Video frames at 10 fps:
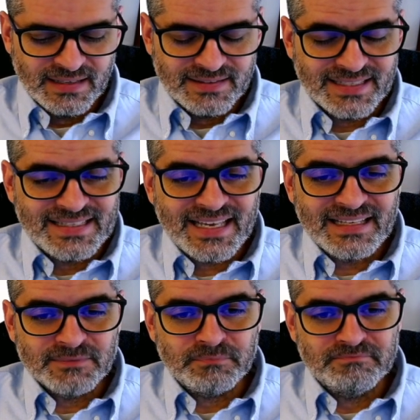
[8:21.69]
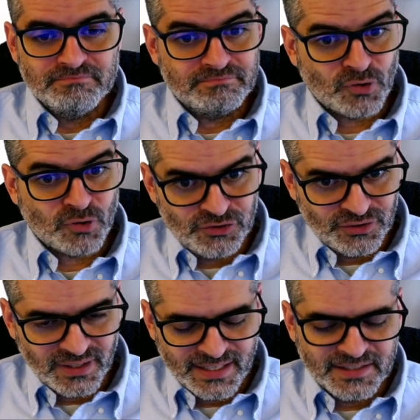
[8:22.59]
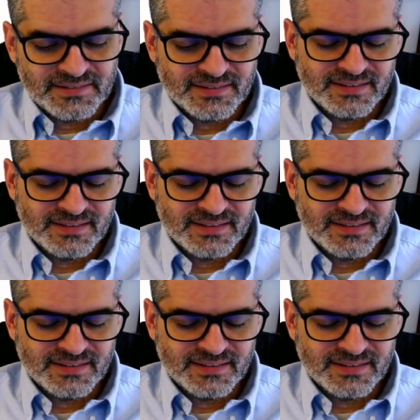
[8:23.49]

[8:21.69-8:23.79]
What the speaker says: they then postulate